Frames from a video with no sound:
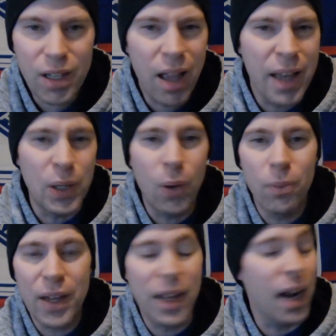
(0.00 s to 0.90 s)
You know,
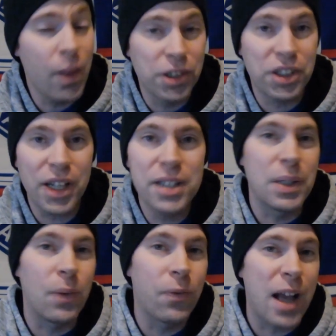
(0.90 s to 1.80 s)
they got another chance.
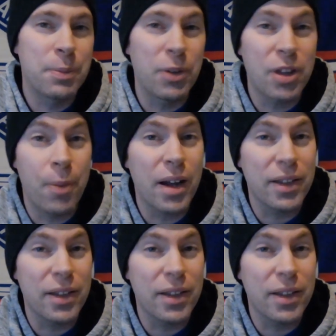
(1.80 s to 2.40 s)
You know, Fox put the puck